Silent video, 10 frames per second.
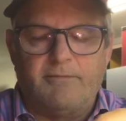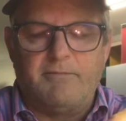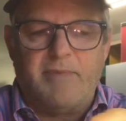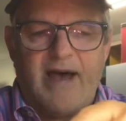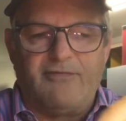
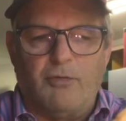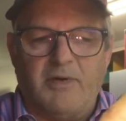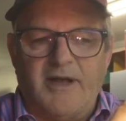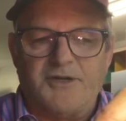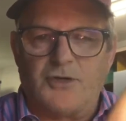baffle
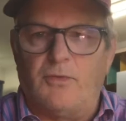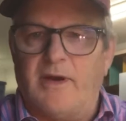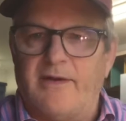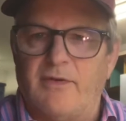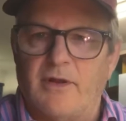plates or
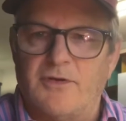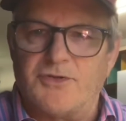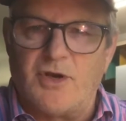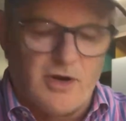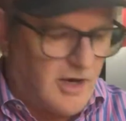whatever
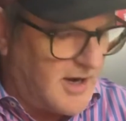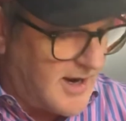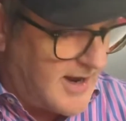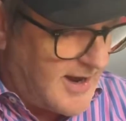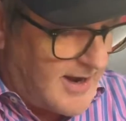those are.
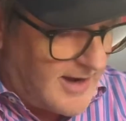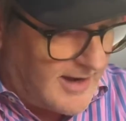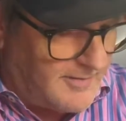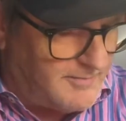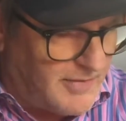
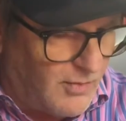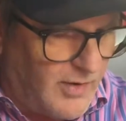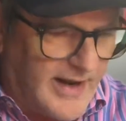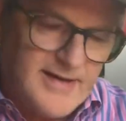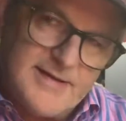But
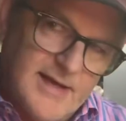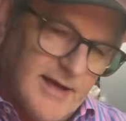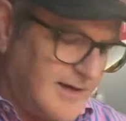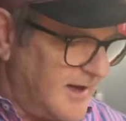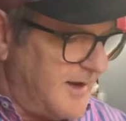what I
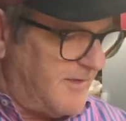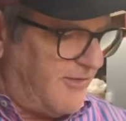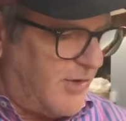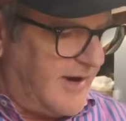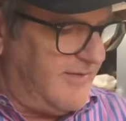did
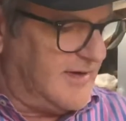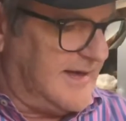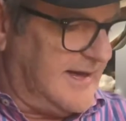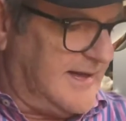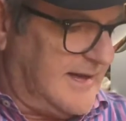before I even
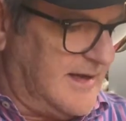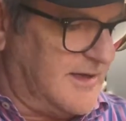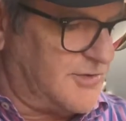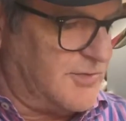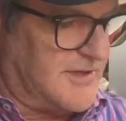did anything
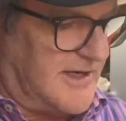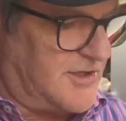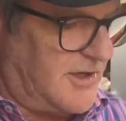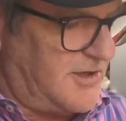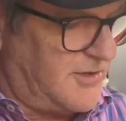else was I
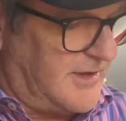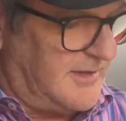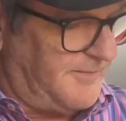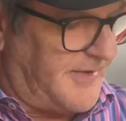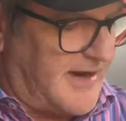
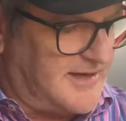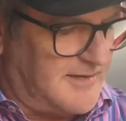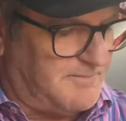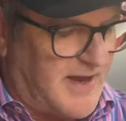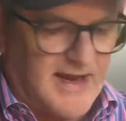
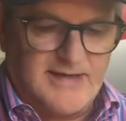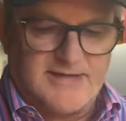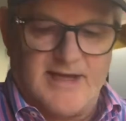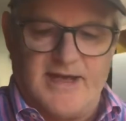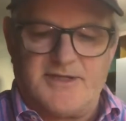did paint
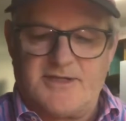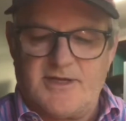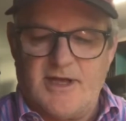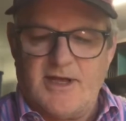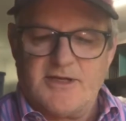tests.
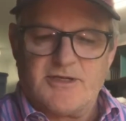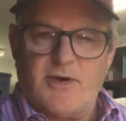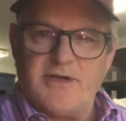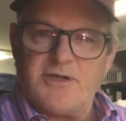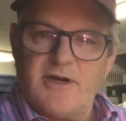
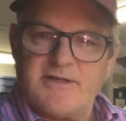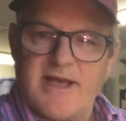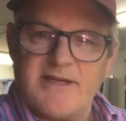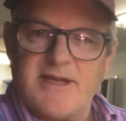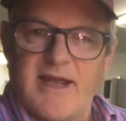So I started
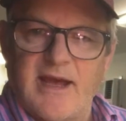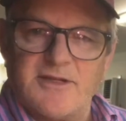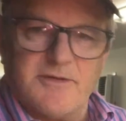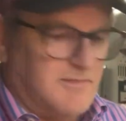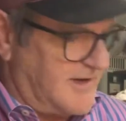testing
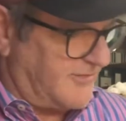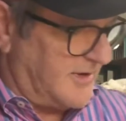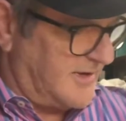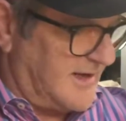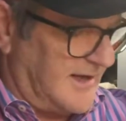out some
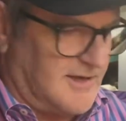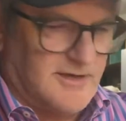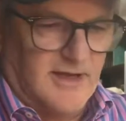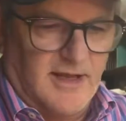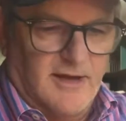different things
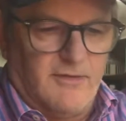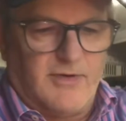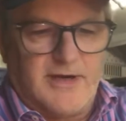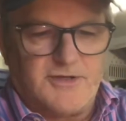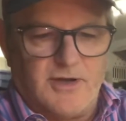again,
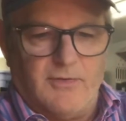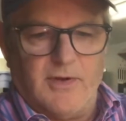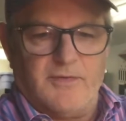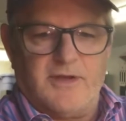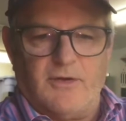right? So I
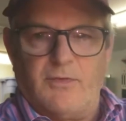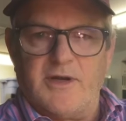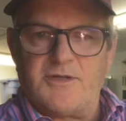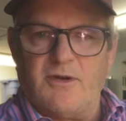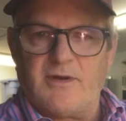went with the
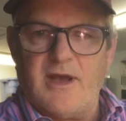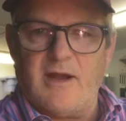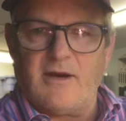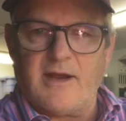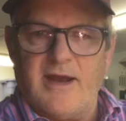original
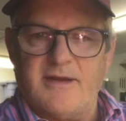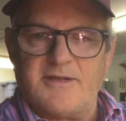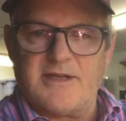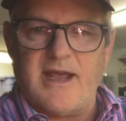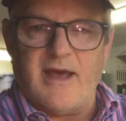color kind of to
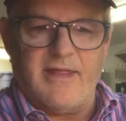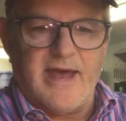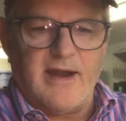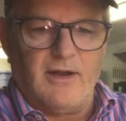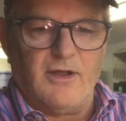see how
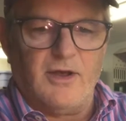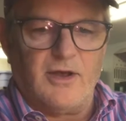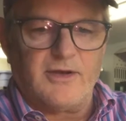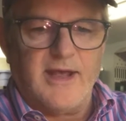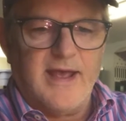that
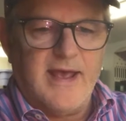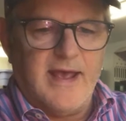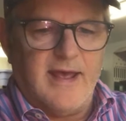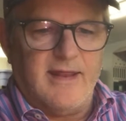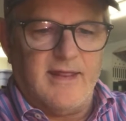looked.
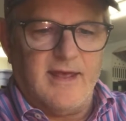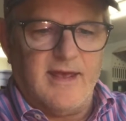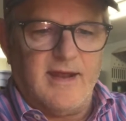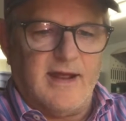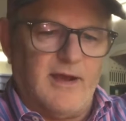And
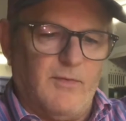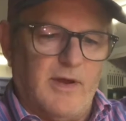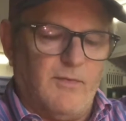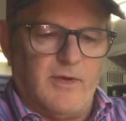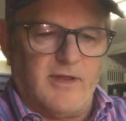then I
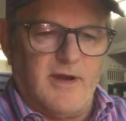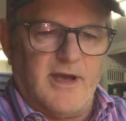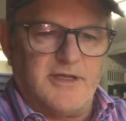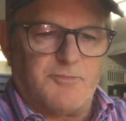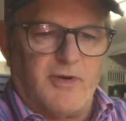went with a
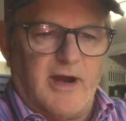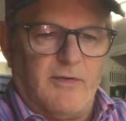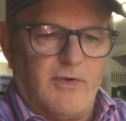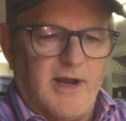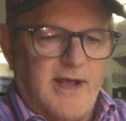nice
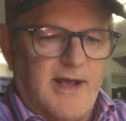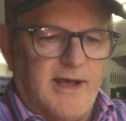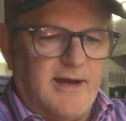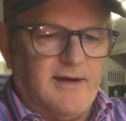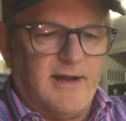bright
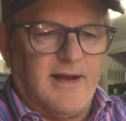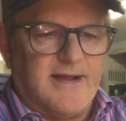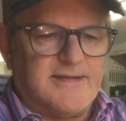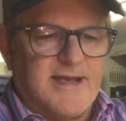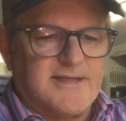red. And then
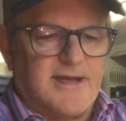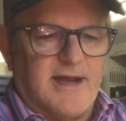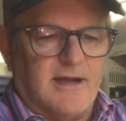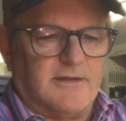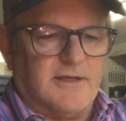I tested
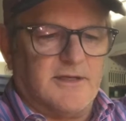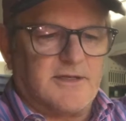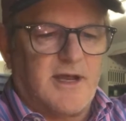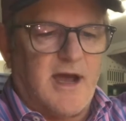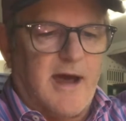out this
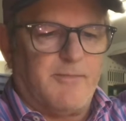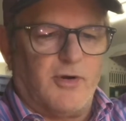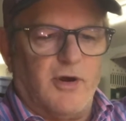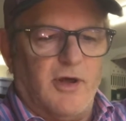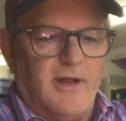
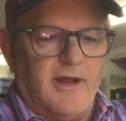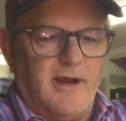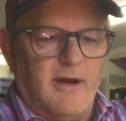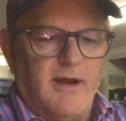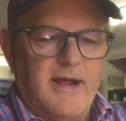copper on
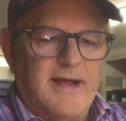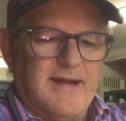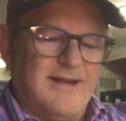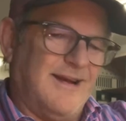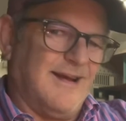there.
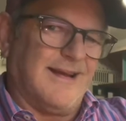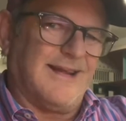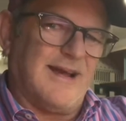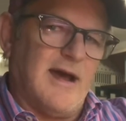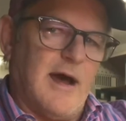Didn't like
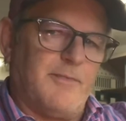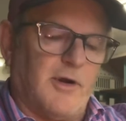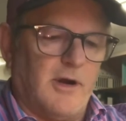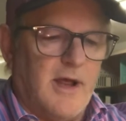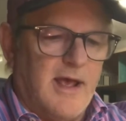the
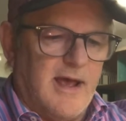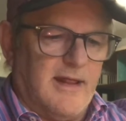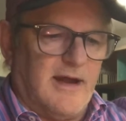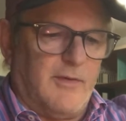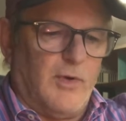copper.
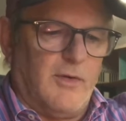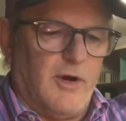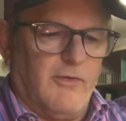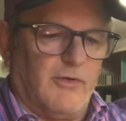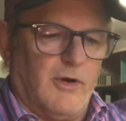And then I went
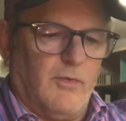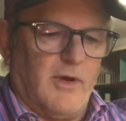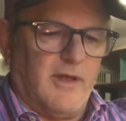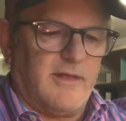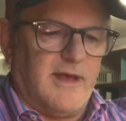over it
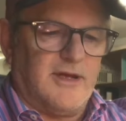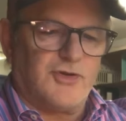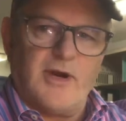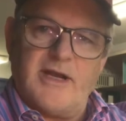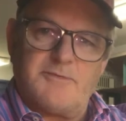with a
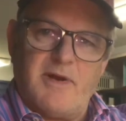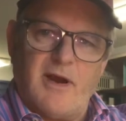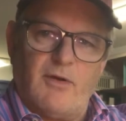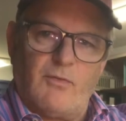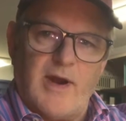
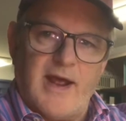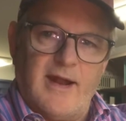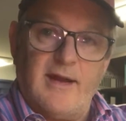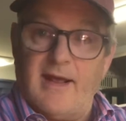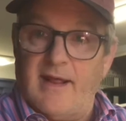transparent
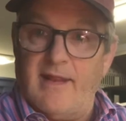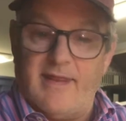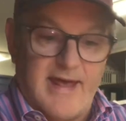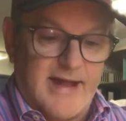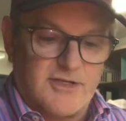red. And
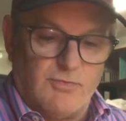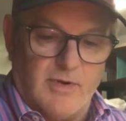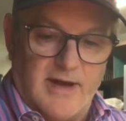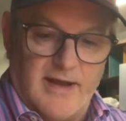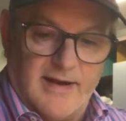that's
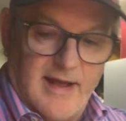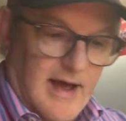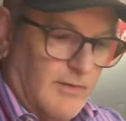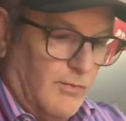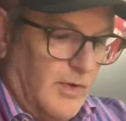what I
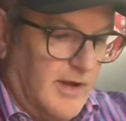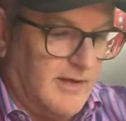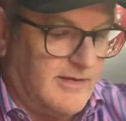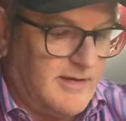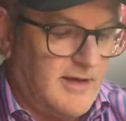got
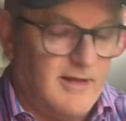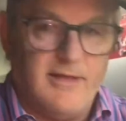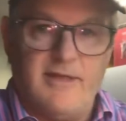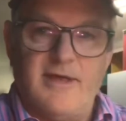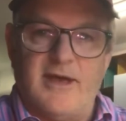with
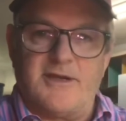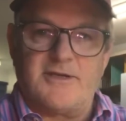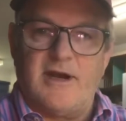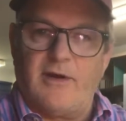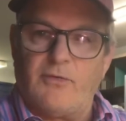this.
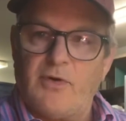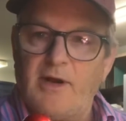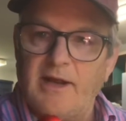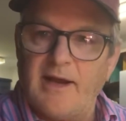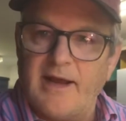And I
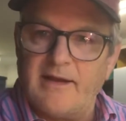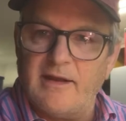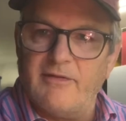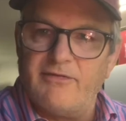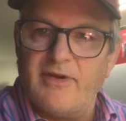really like
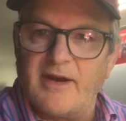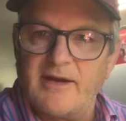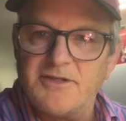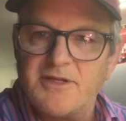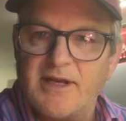the effect. I
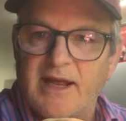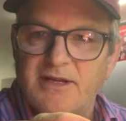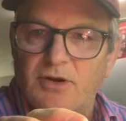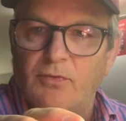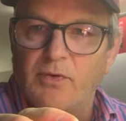just think it
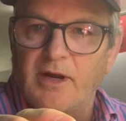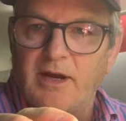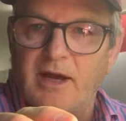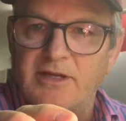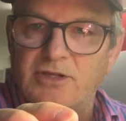has a really
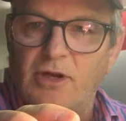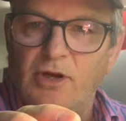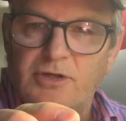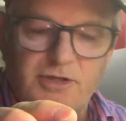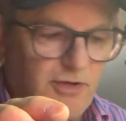nice
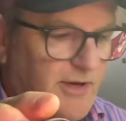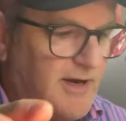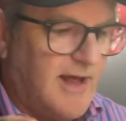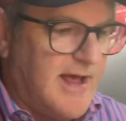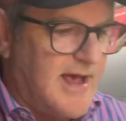look to
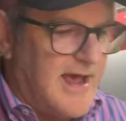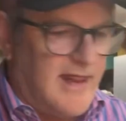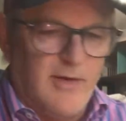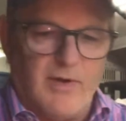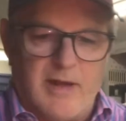it. And
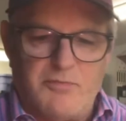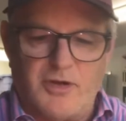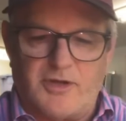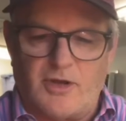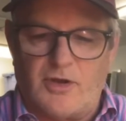then when I
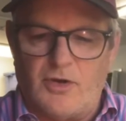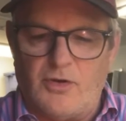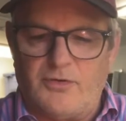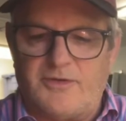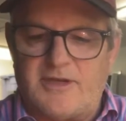put the
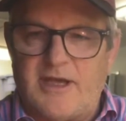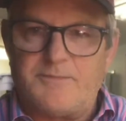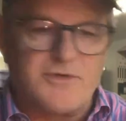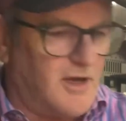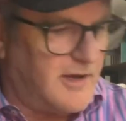gold
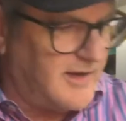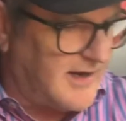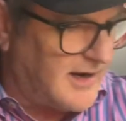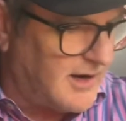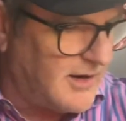tips on
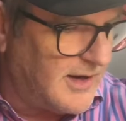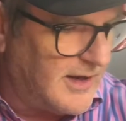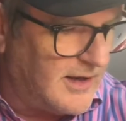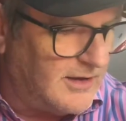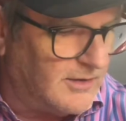there,
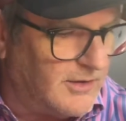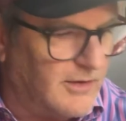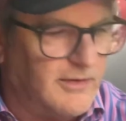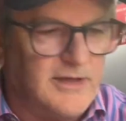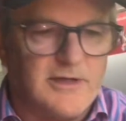you'll
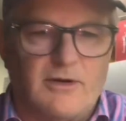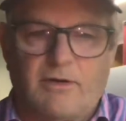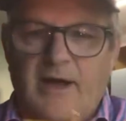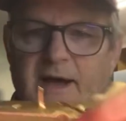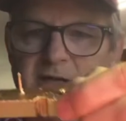know these little
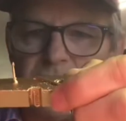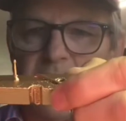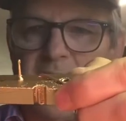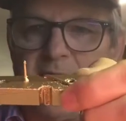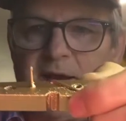guys
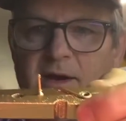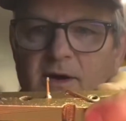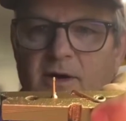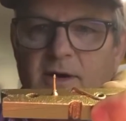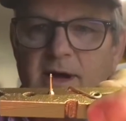right
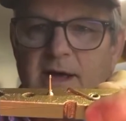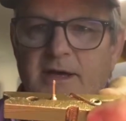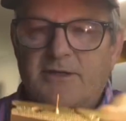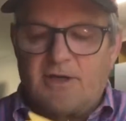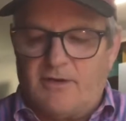here.
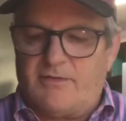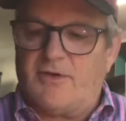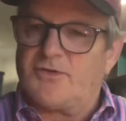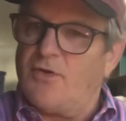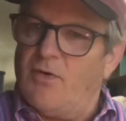So
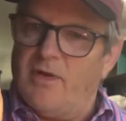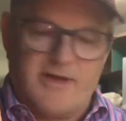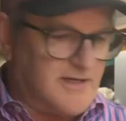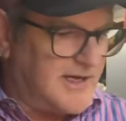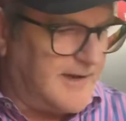those go on
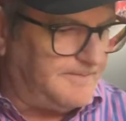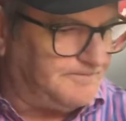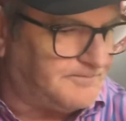the tip.